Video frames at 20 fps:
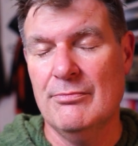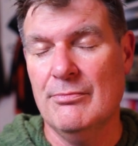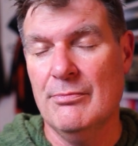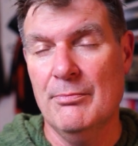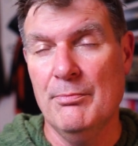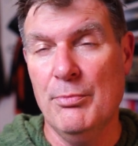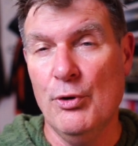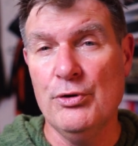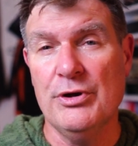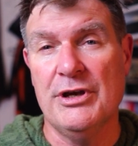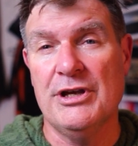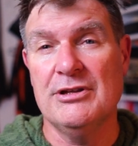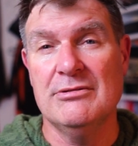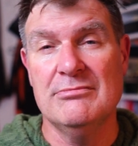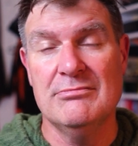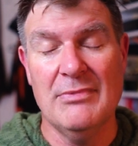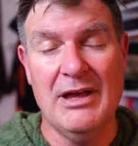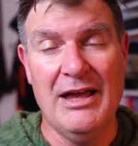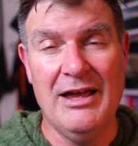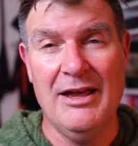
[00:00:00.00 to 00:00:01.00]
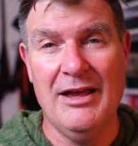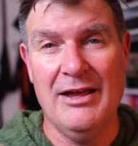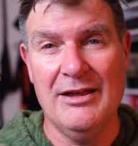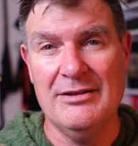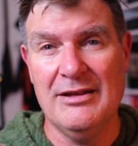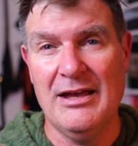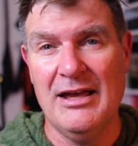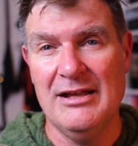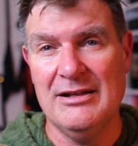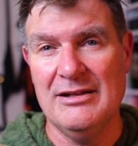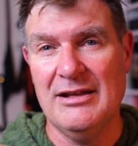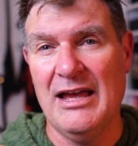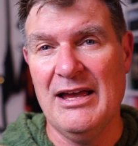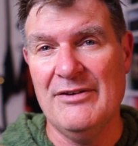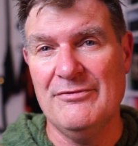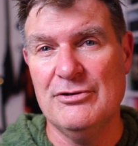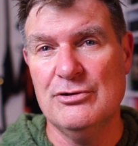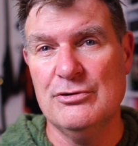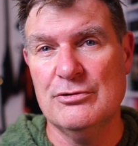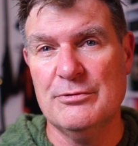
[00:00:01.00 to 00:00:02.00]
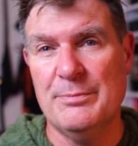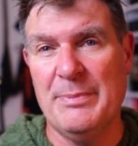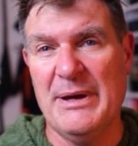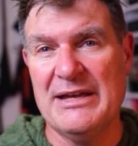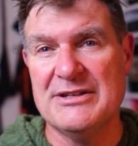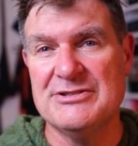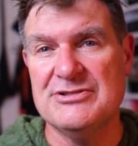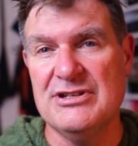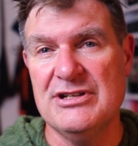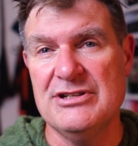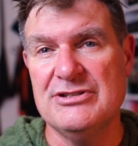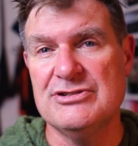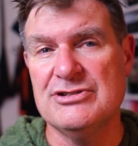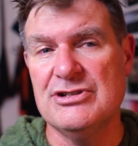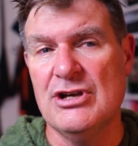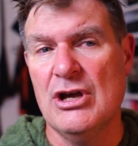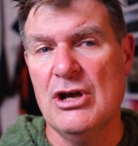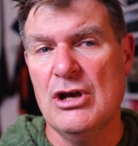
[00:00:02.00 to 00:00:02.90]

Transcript: bought it and haven't looked back since.